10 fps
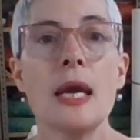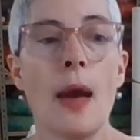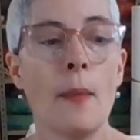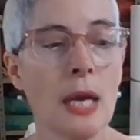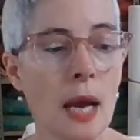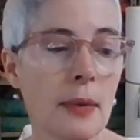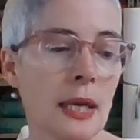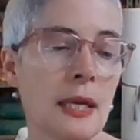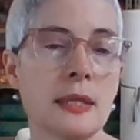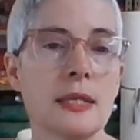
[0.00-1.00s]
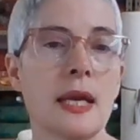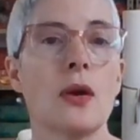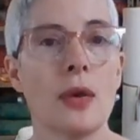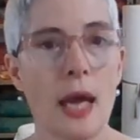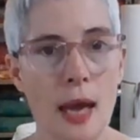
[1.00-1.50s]
And when I went in and said,
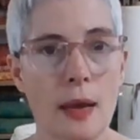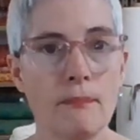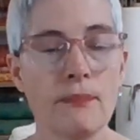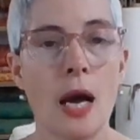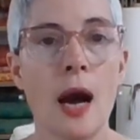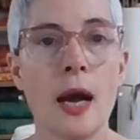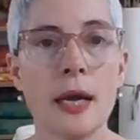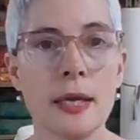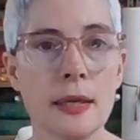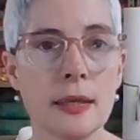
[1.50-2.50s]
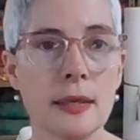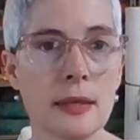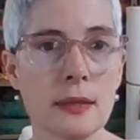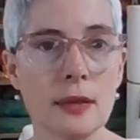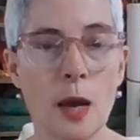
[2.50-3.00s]
okay, I
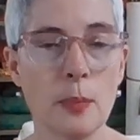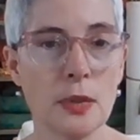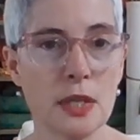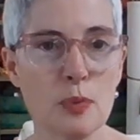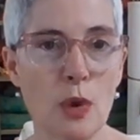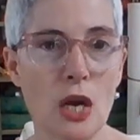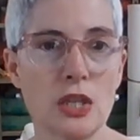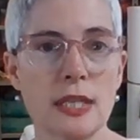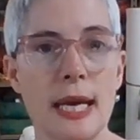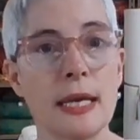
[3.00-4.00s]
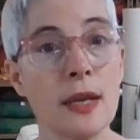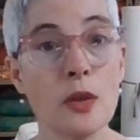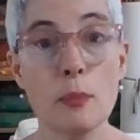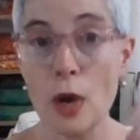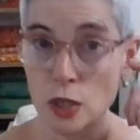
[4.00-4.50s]
need a little help with this project, I had
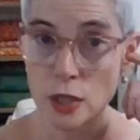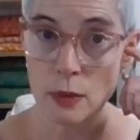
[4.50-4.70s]
another project